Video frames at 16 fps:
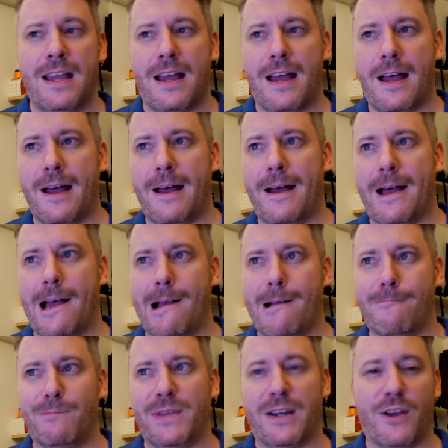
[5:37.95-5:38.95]

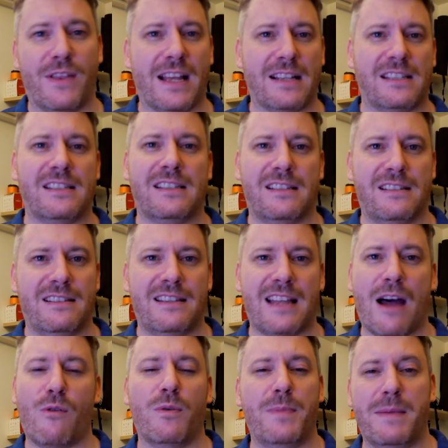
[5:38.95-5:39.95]
Um, you know, that's
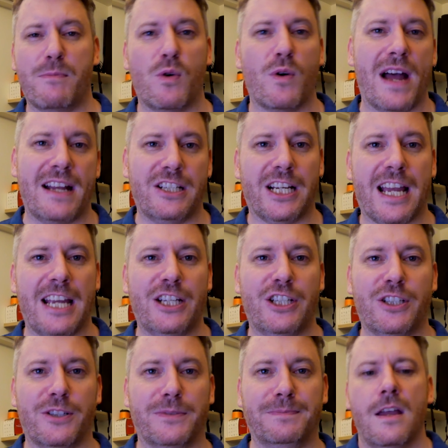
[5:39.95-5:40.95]
that would be more
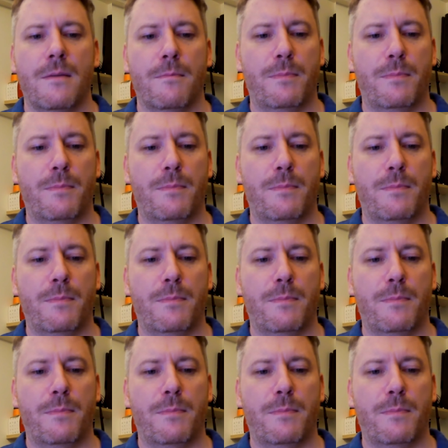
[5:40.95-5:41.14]
educational.